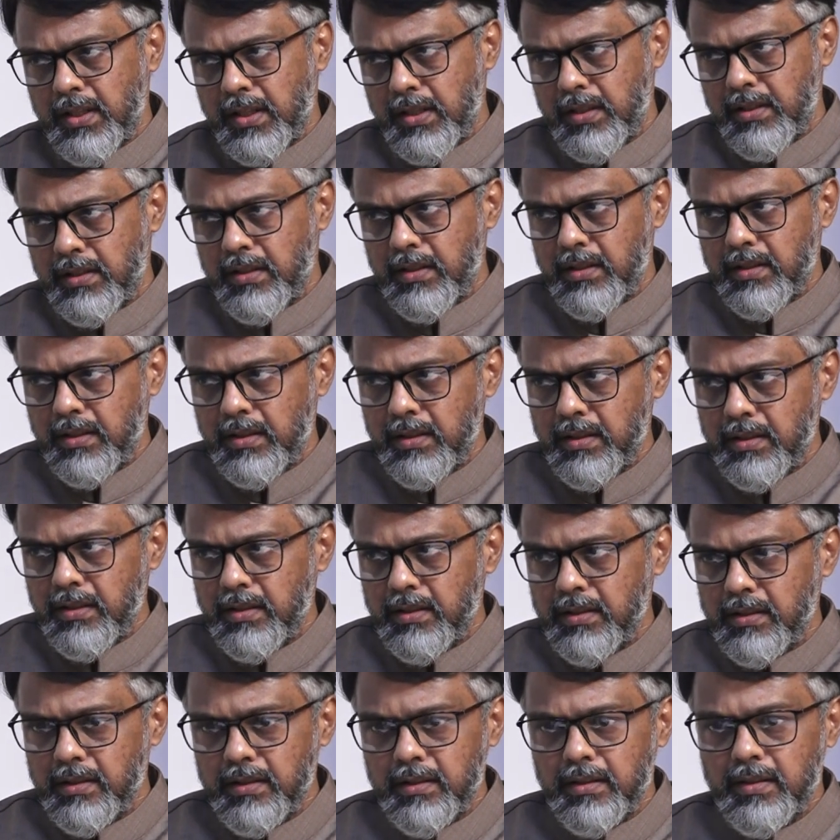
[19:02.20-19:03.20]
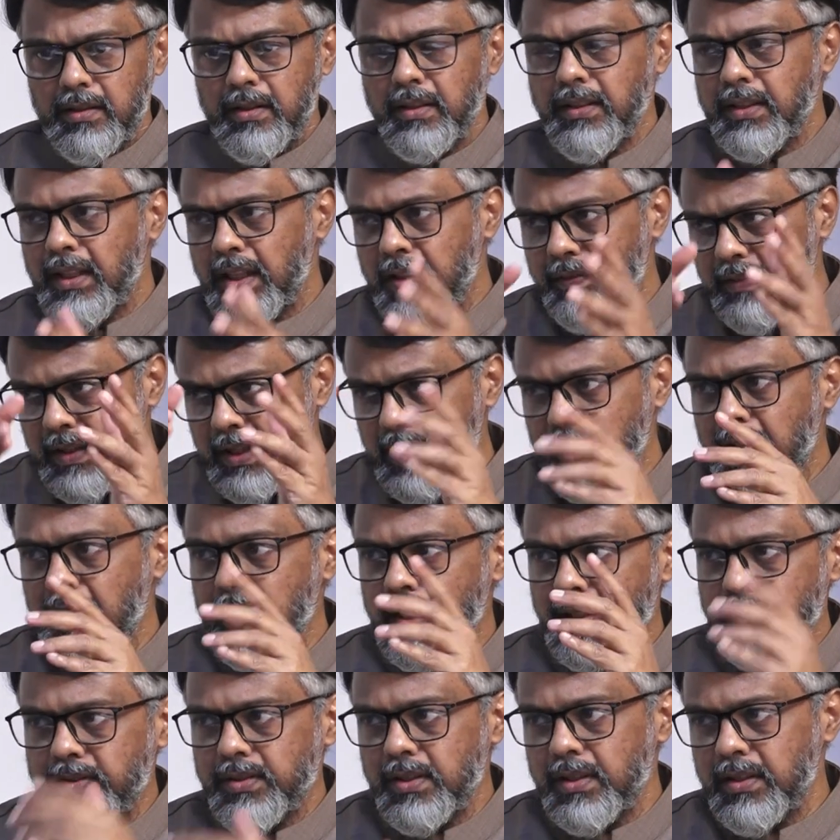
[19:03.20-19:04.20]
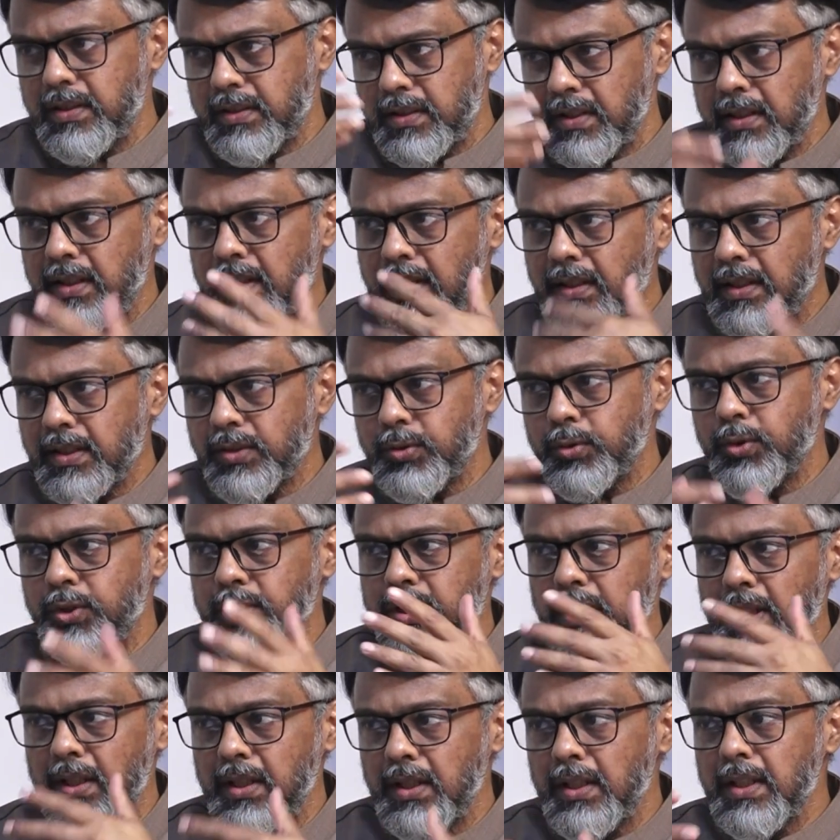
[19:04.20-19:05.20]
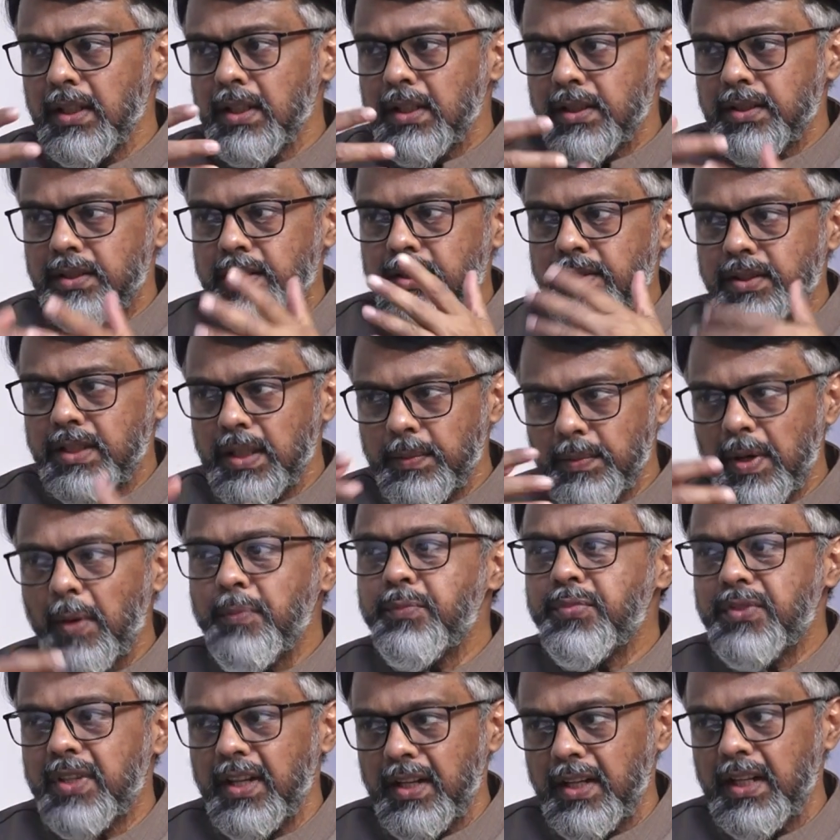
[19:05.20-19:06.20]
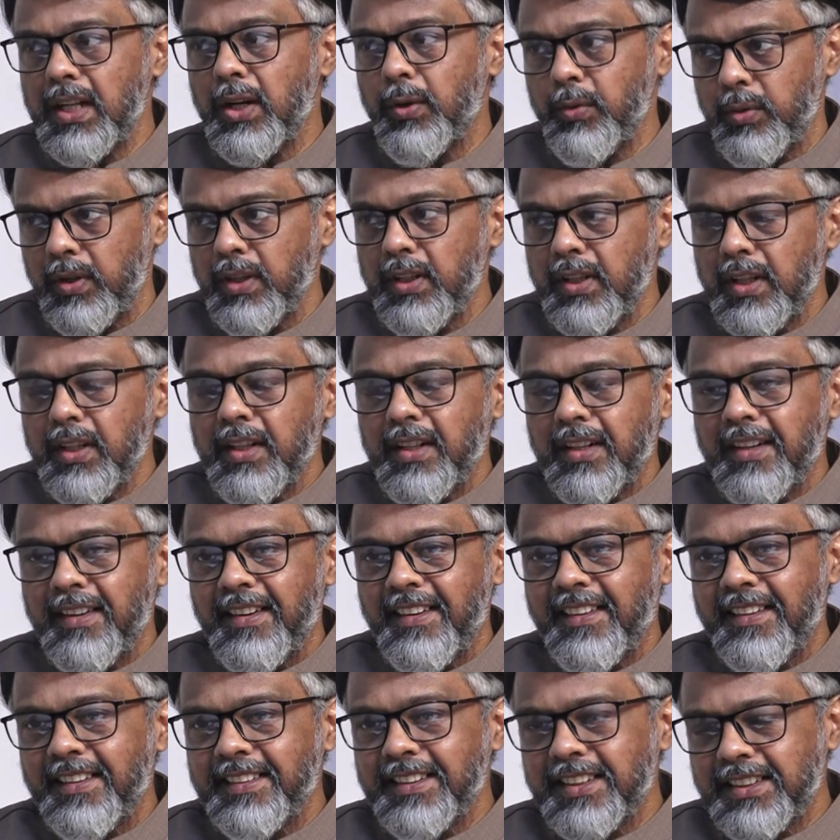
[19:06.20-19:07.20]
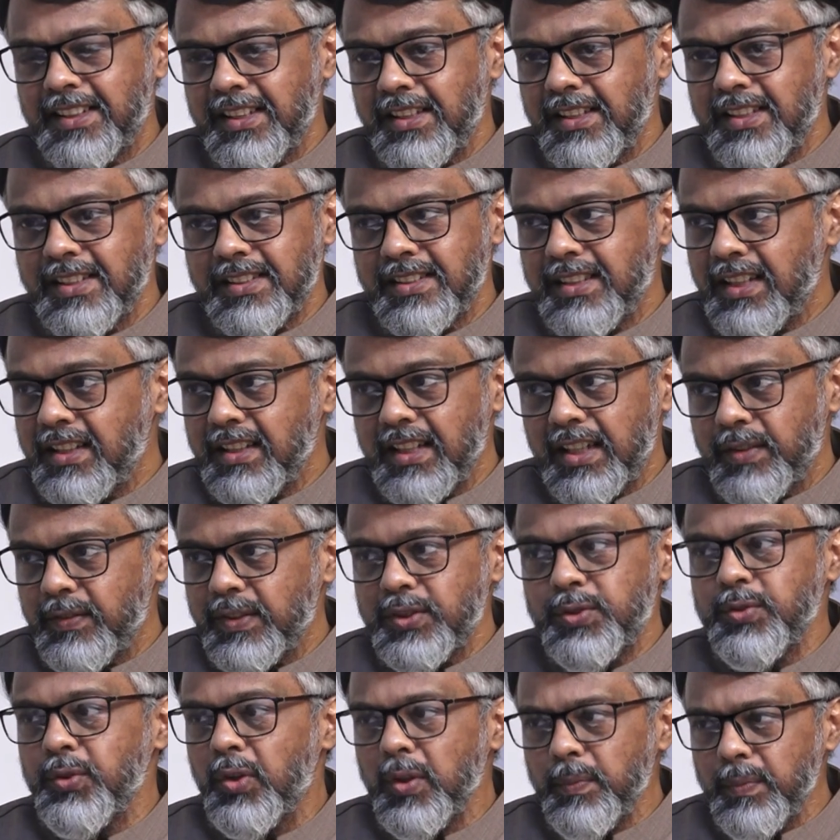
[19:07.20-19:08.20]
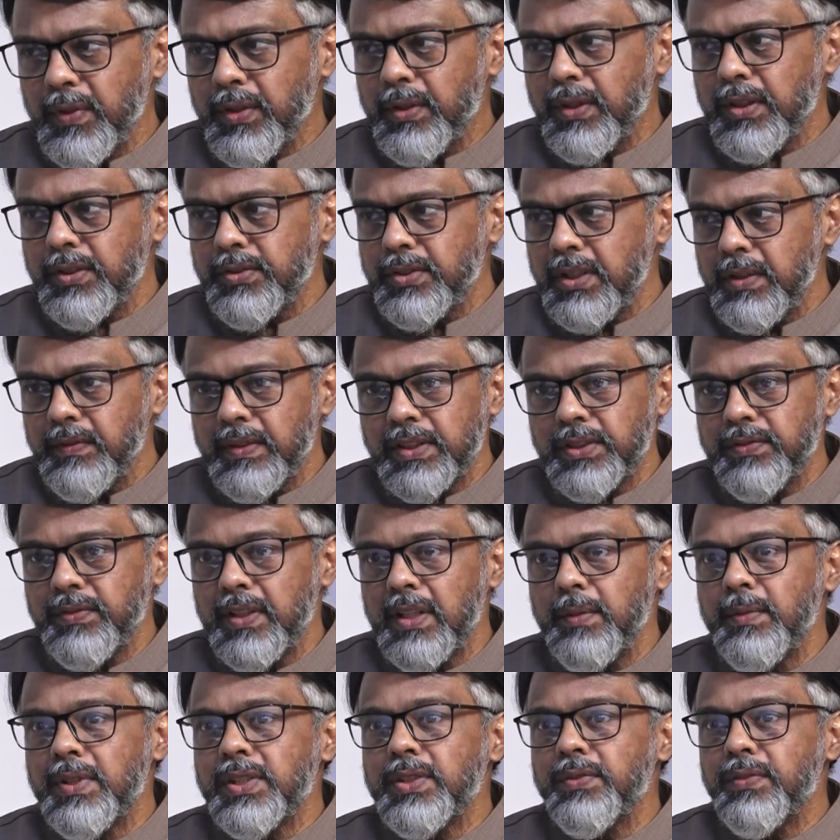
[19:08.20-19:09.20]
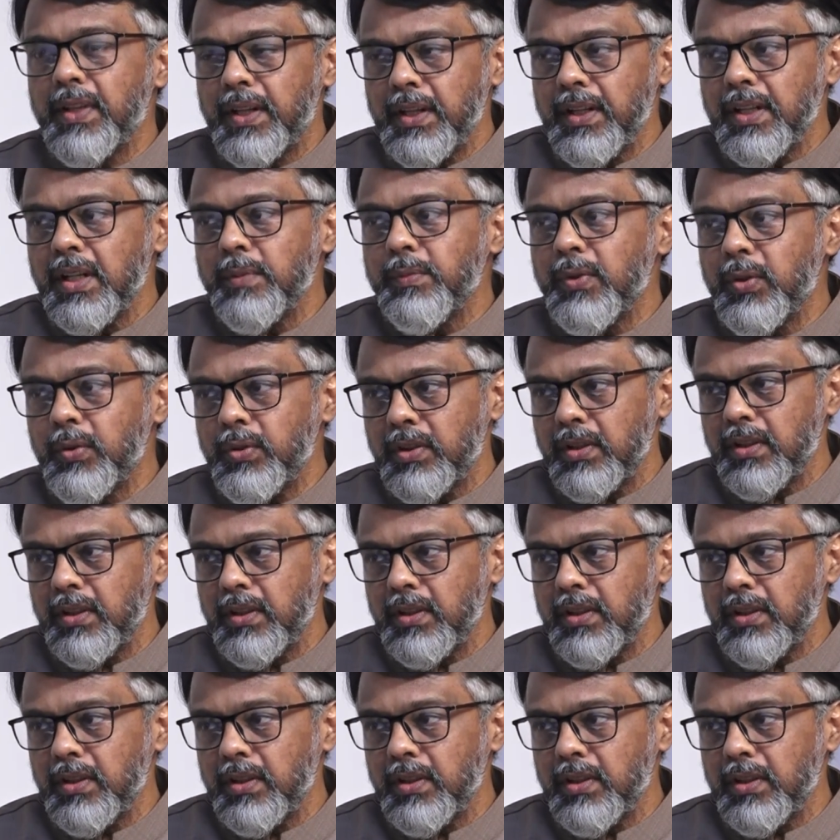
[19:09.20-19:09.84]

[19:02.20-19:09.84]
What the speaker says: and in that way he has turned the social system upside down. The thing is that was not because he was very much worried about